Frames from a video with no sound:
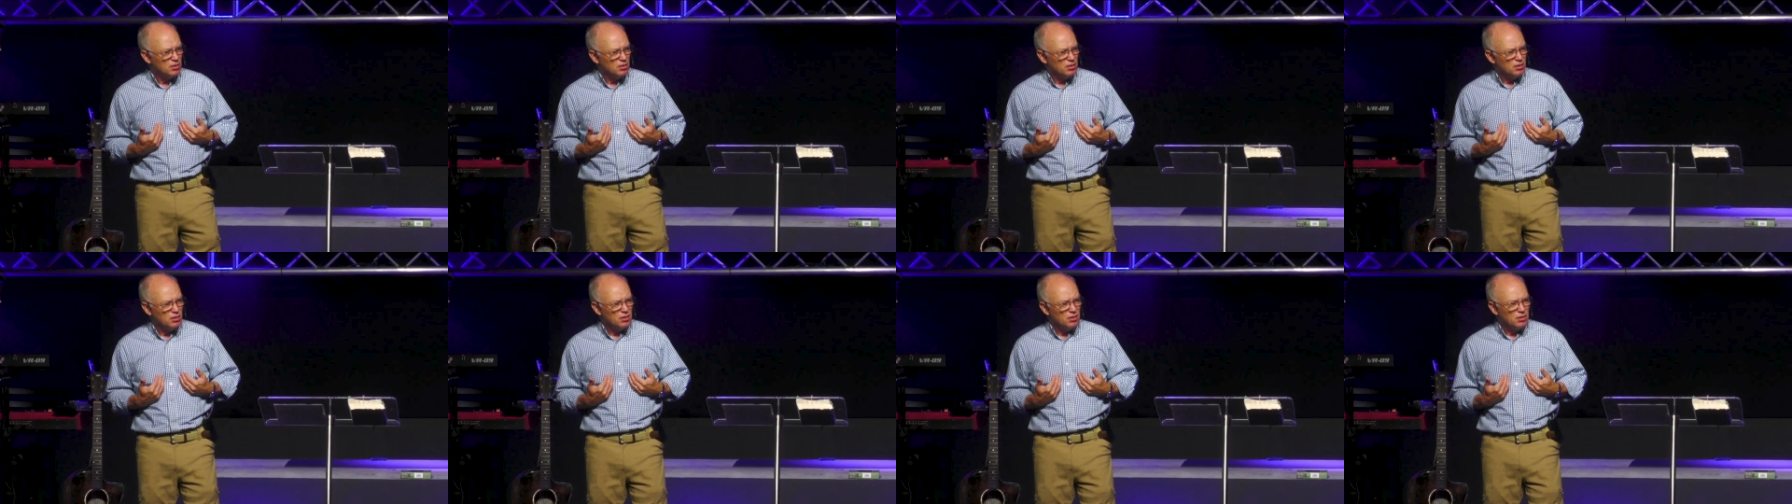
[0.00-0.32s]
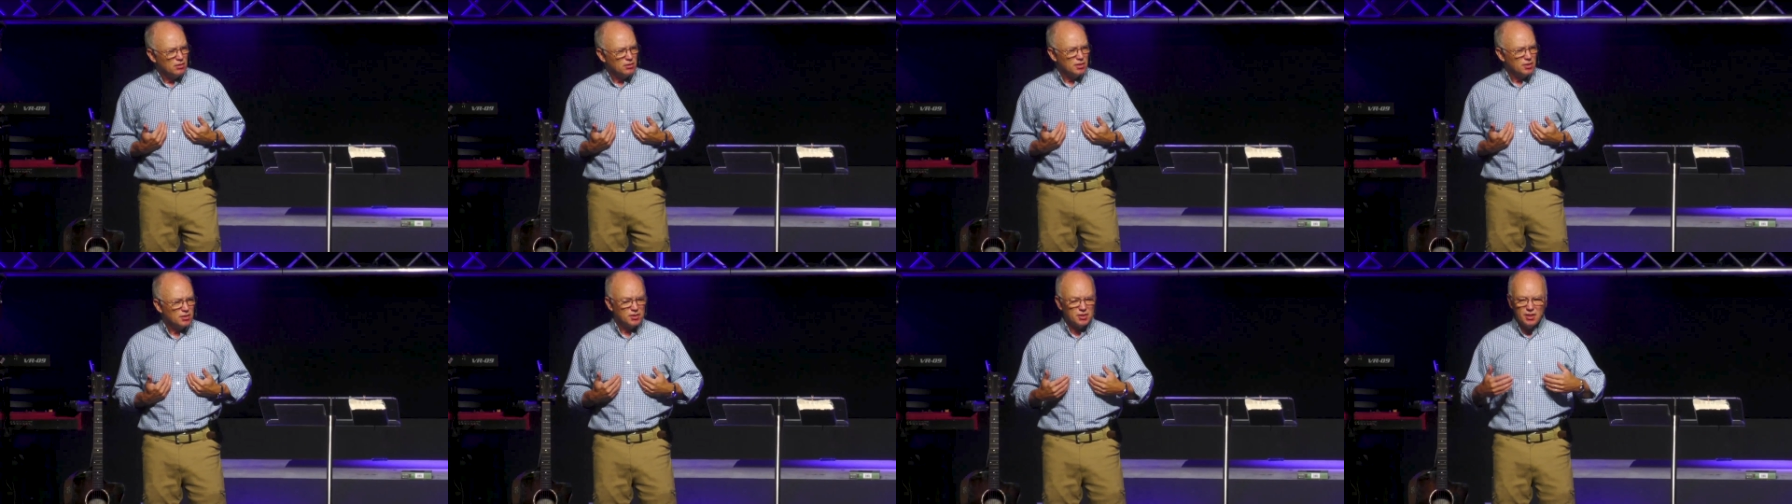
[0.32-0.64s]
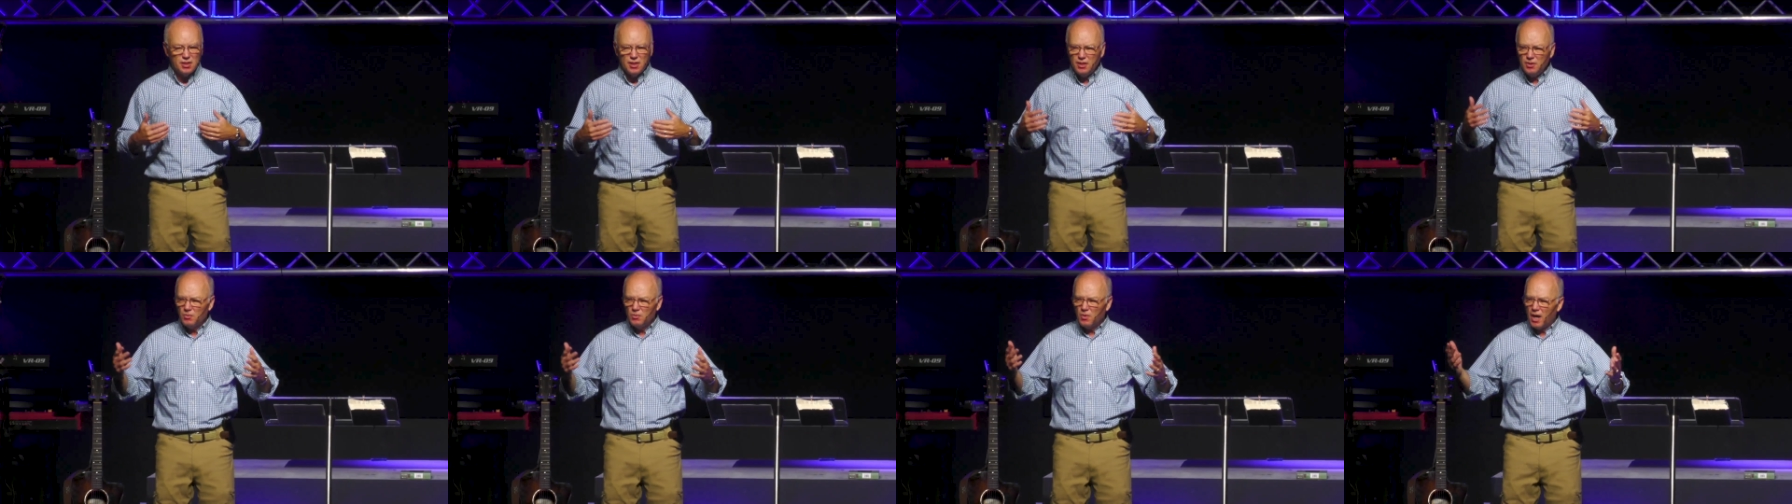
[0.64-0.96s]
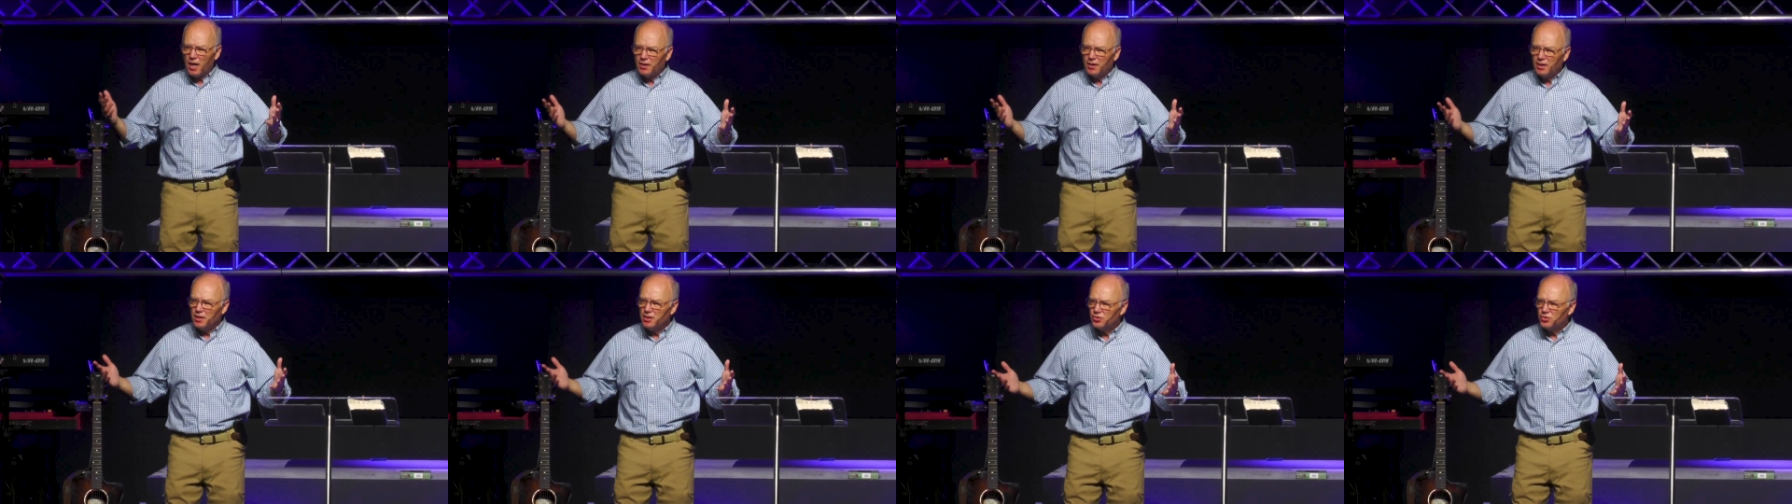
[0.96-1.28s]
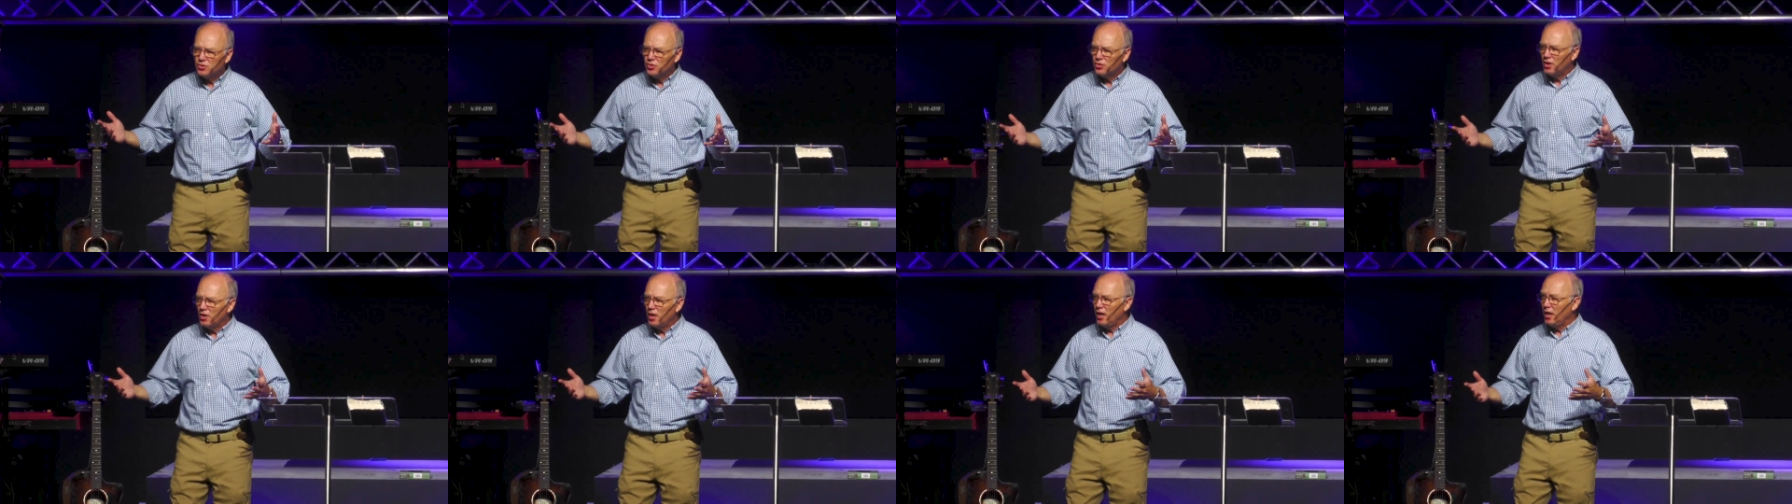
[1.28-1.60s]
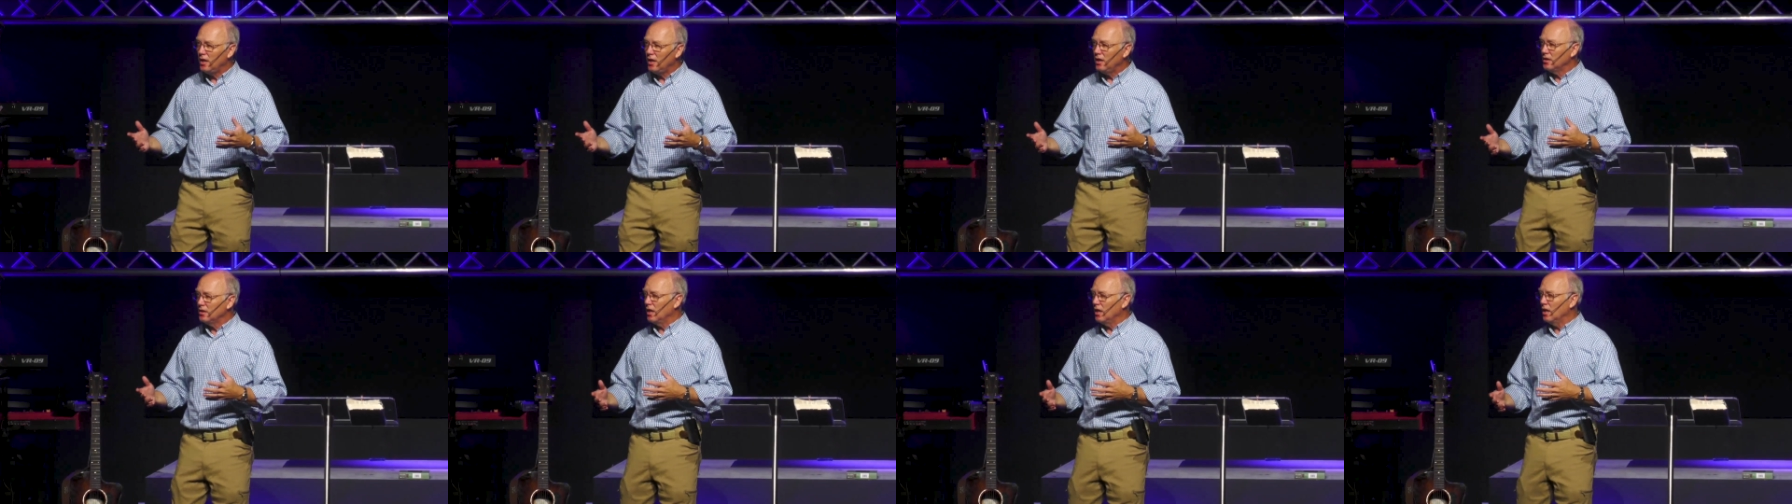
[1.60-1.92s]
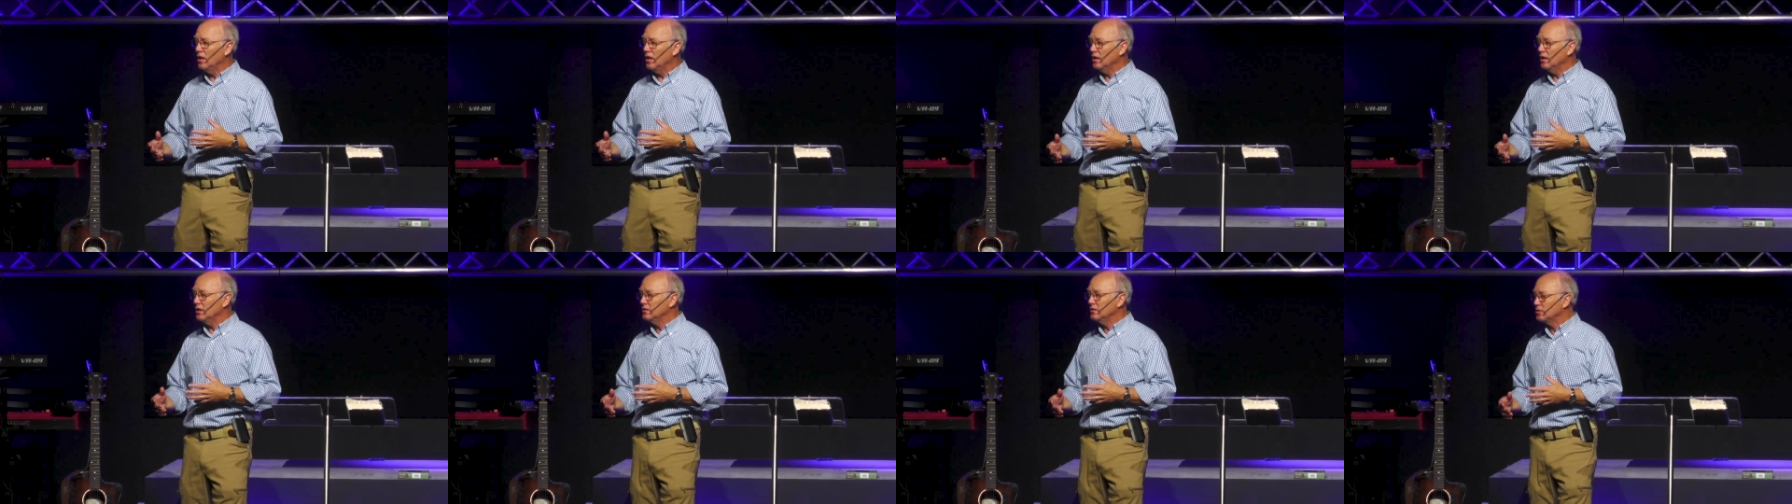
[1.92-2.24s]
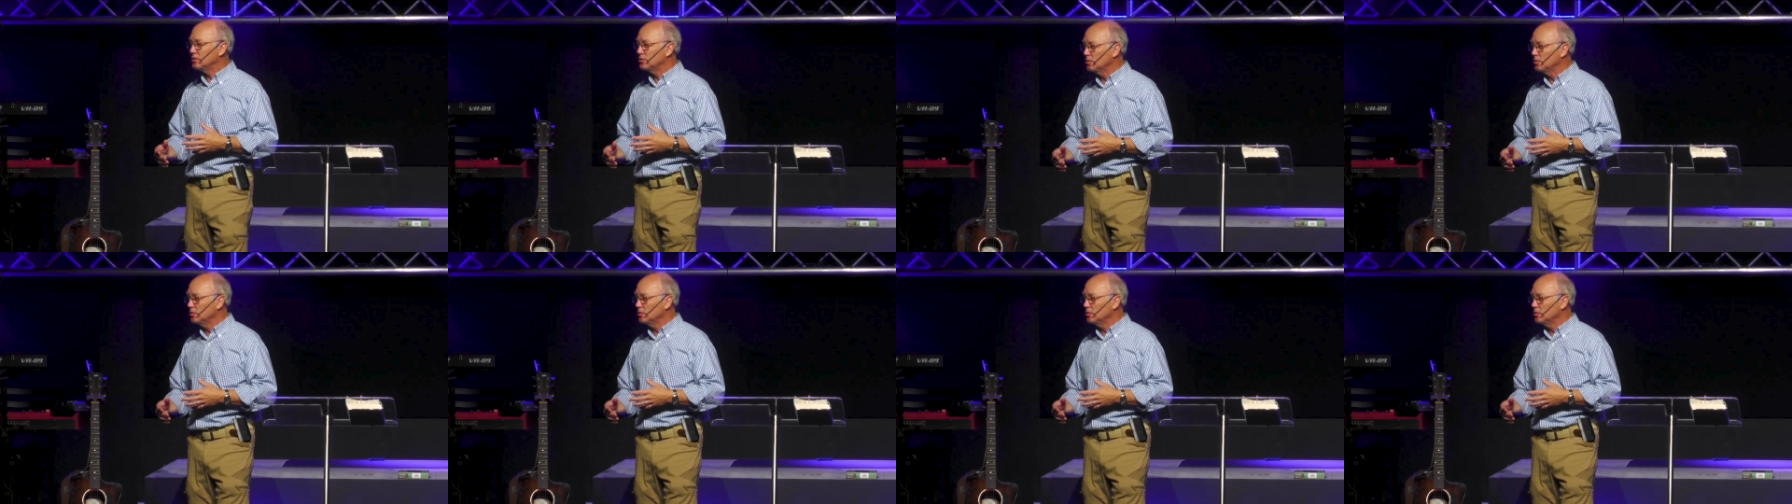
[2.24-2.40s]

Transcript: The citywide Easter egg hunts where